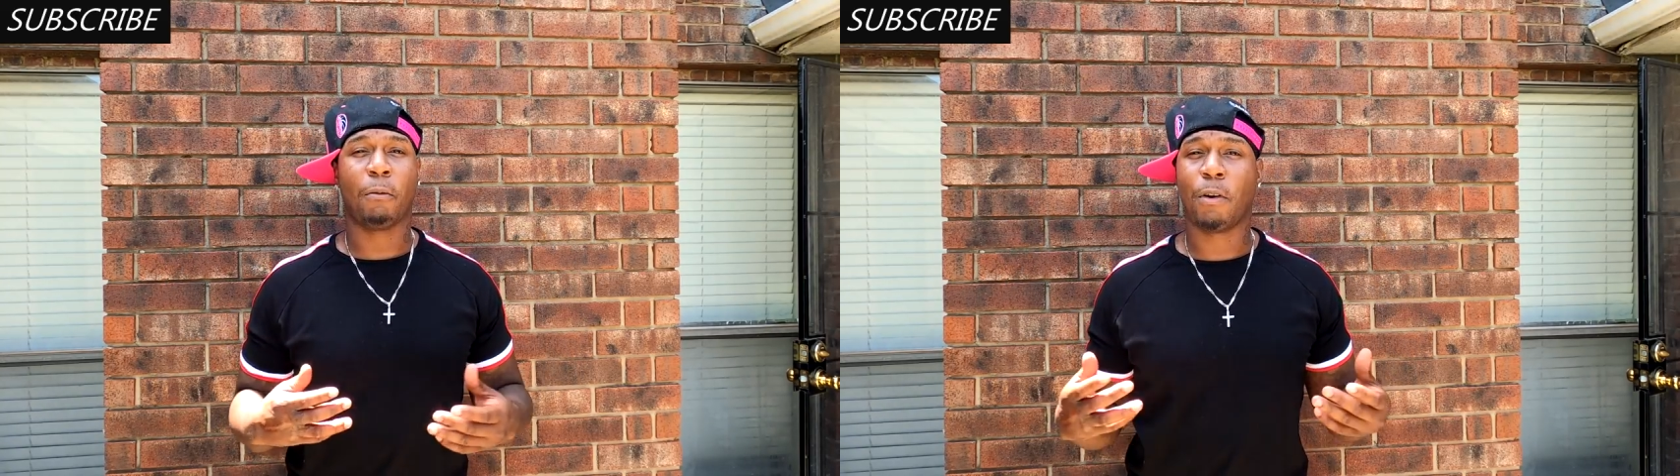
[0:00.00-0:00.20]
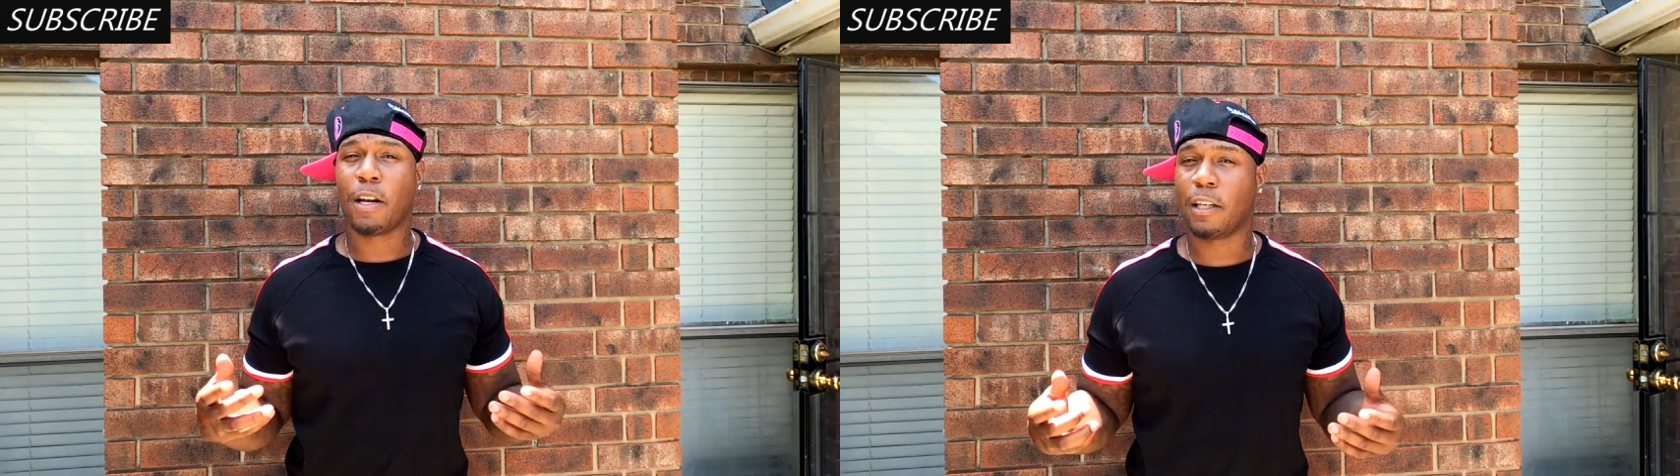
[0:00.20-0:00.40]

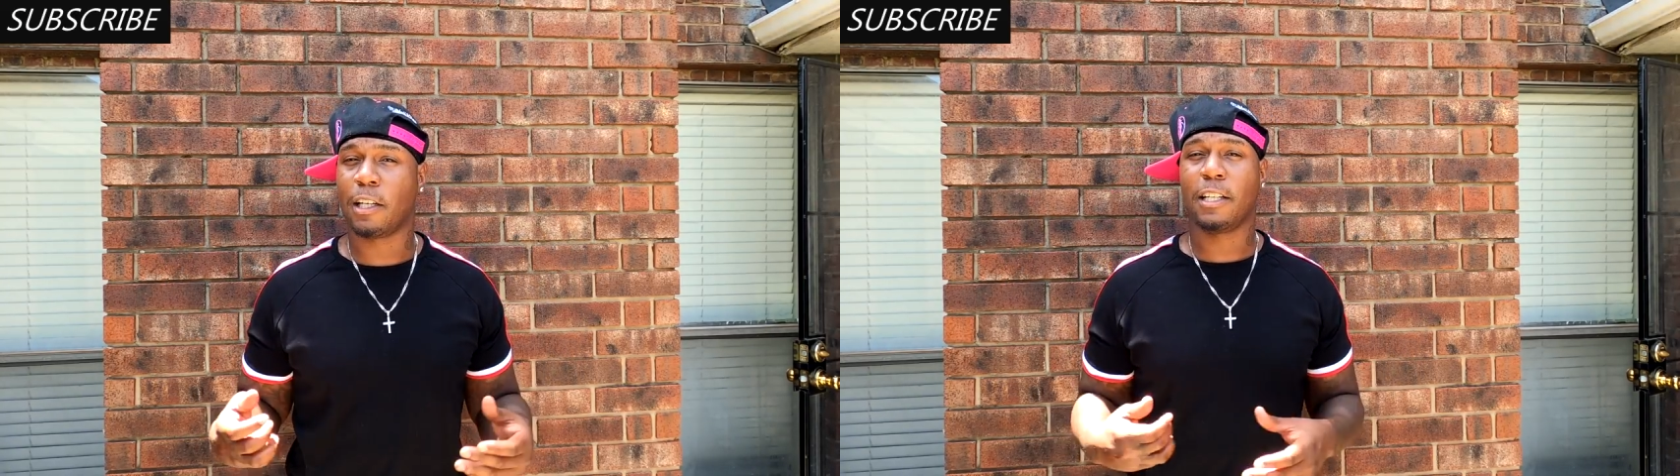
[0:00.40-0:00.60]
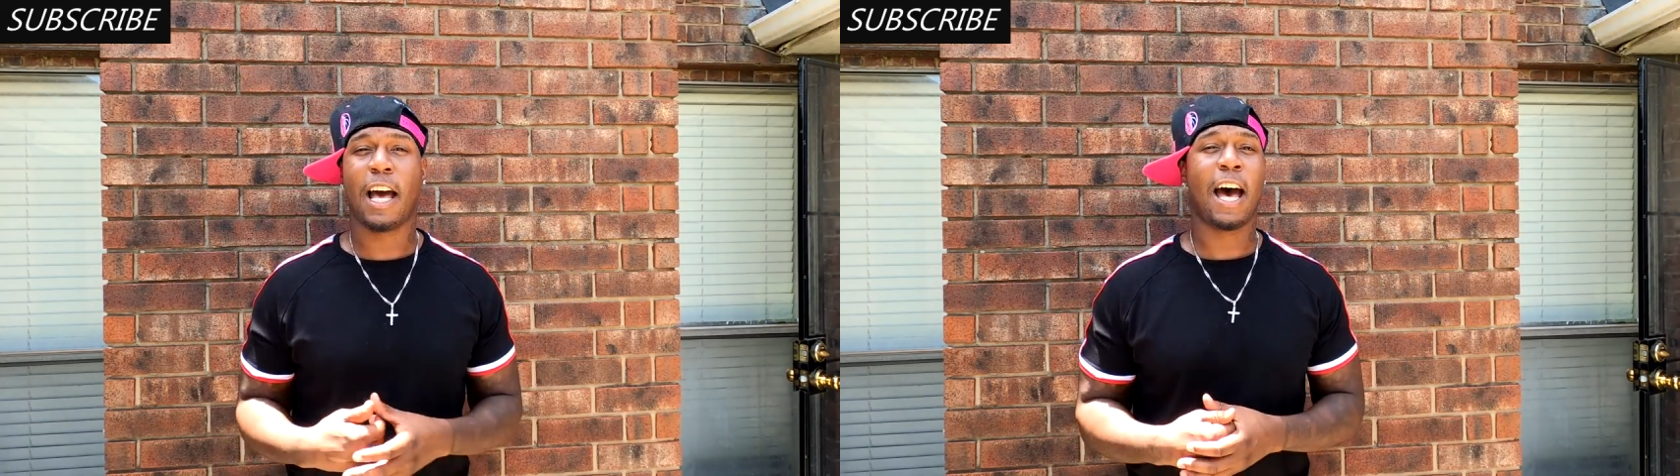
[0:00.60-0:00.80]
I'm ready
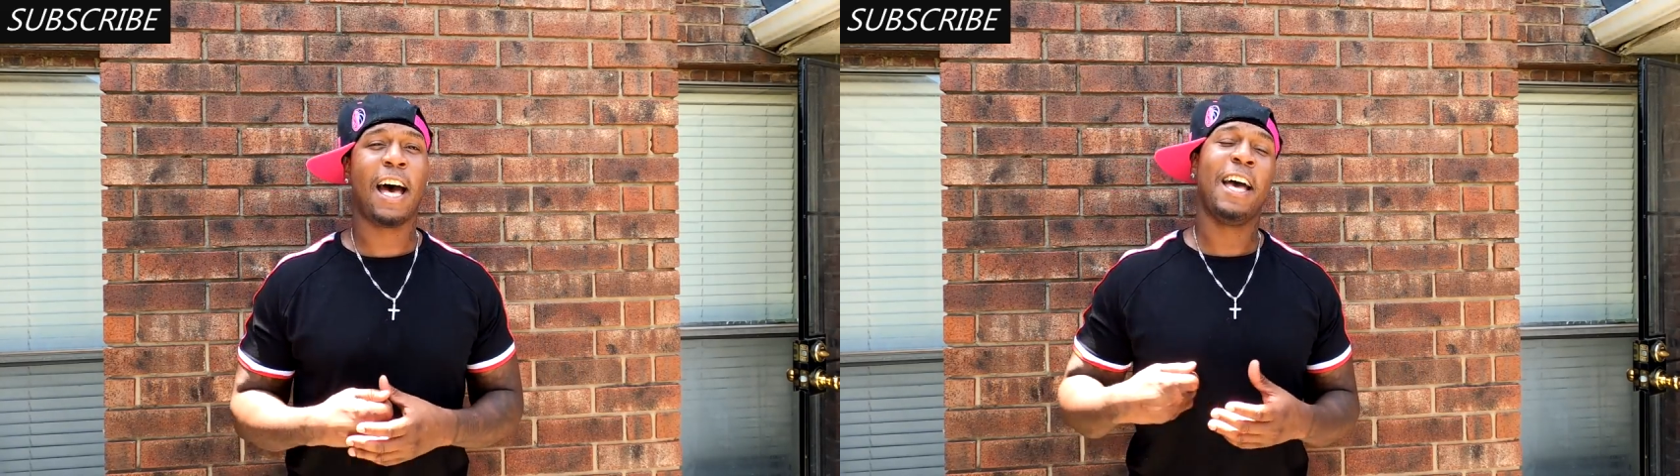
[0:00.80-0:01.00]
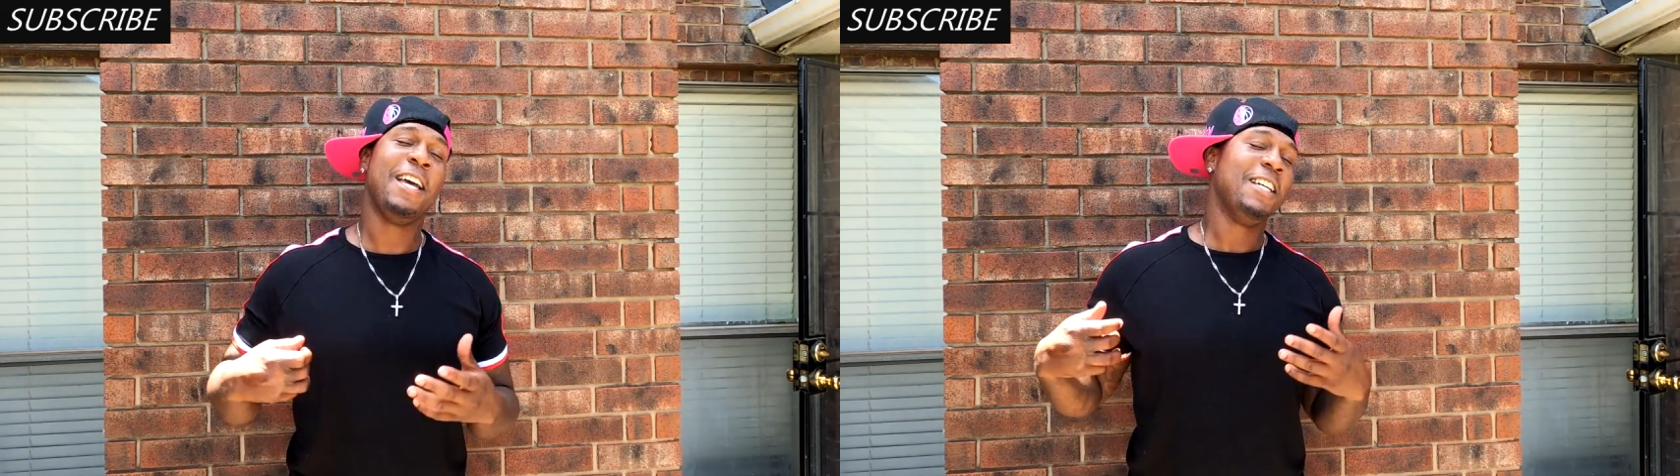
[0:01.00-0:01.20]
to
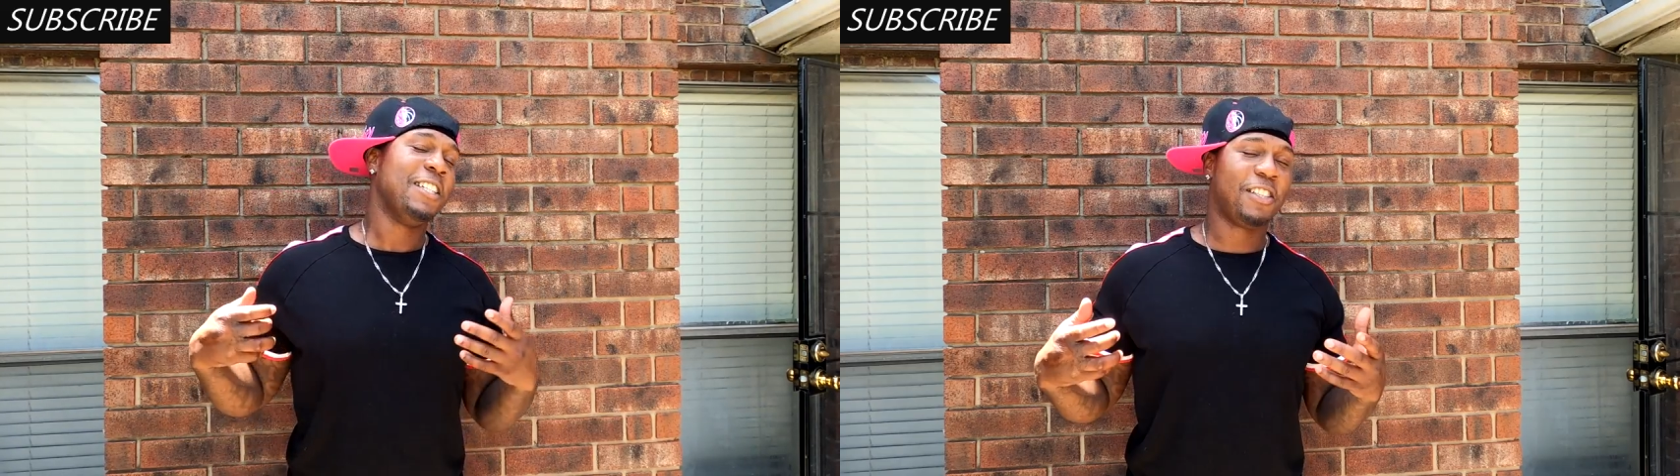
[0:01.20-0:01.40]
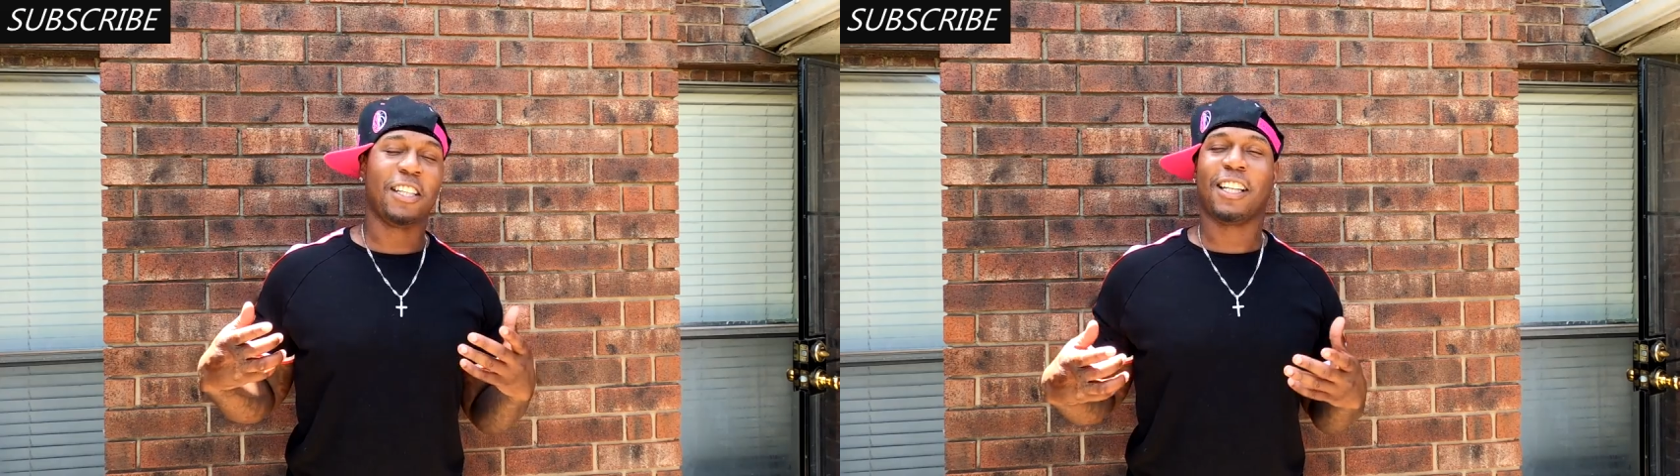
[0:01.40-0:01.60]
die,
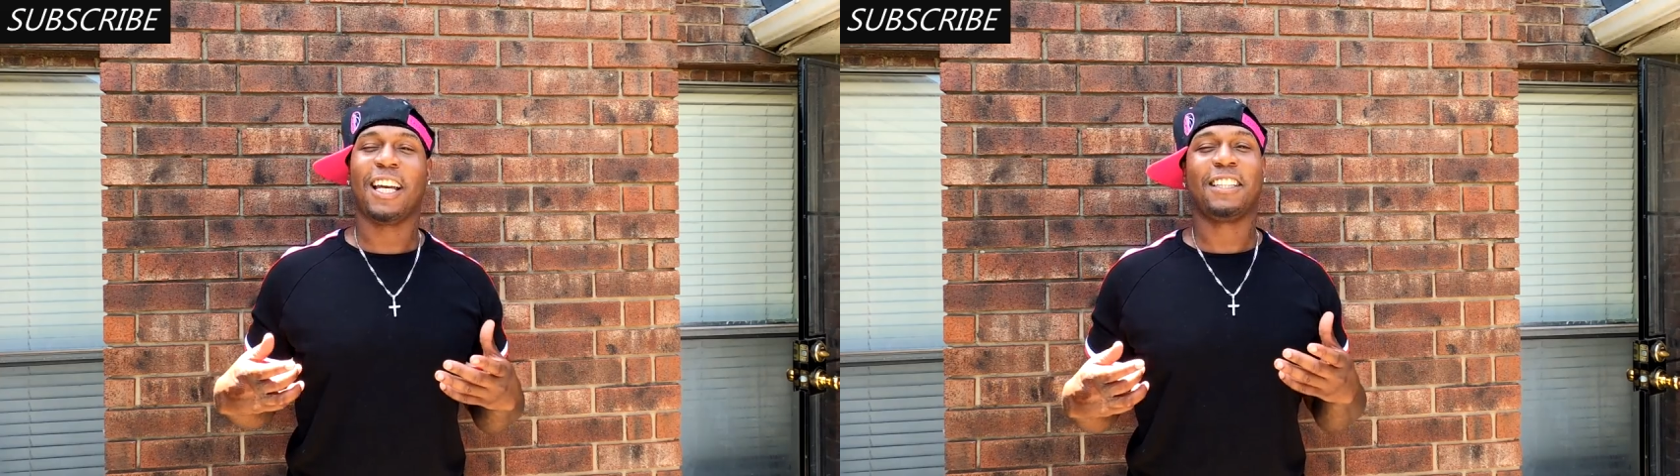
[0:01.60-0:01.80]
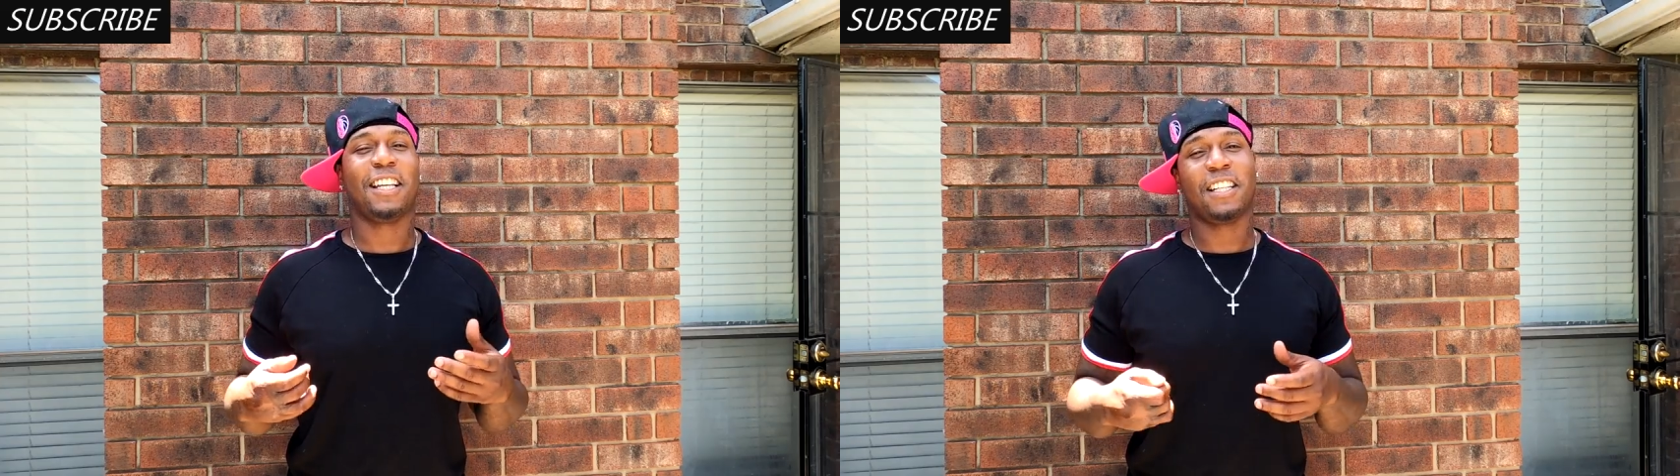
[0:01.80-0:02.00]
shit
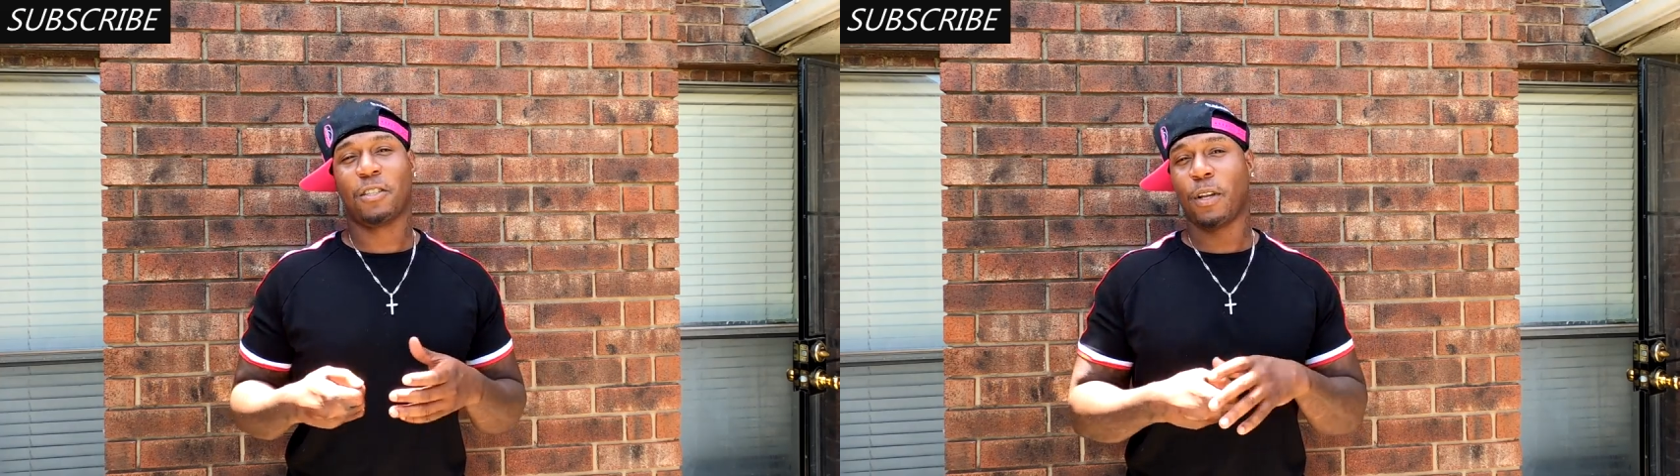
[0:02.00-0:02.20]
like that.